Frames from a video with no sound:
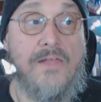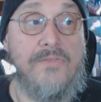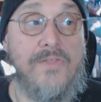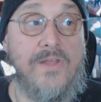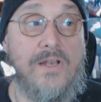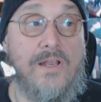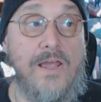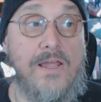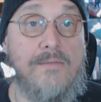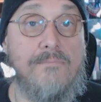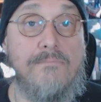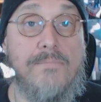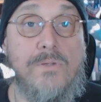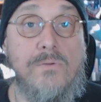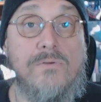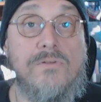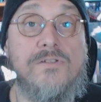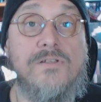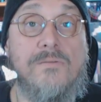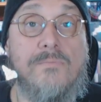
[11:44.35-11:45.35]
than like
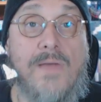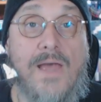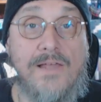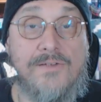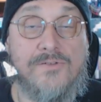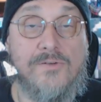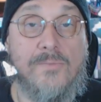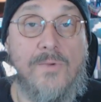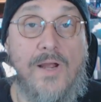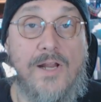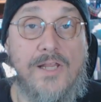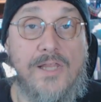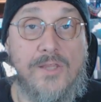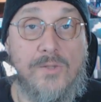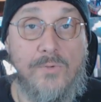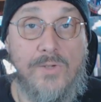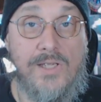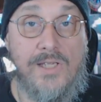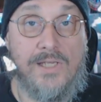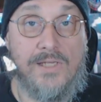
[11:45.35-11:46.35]
Mutants and Mastermind
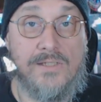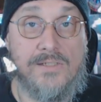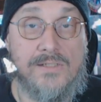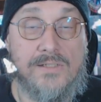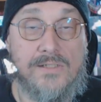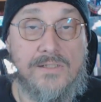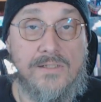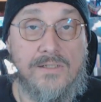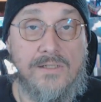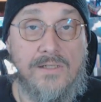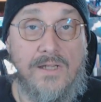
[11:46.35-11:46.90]
3 is.